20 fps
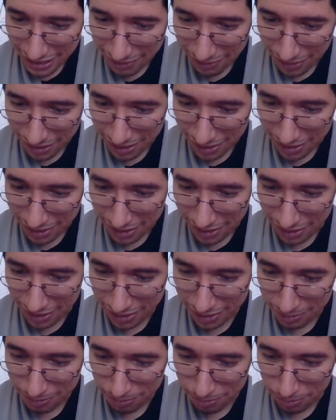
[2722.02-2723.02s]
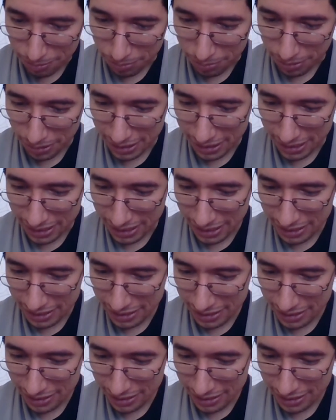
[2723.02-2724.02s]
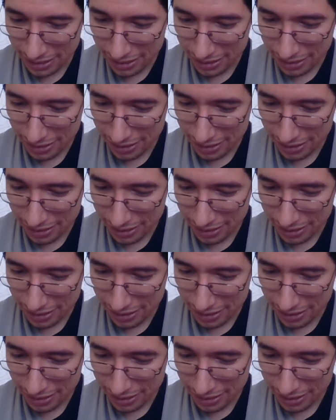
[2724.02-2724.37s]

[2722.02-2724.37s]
I mean, it's pretty decent.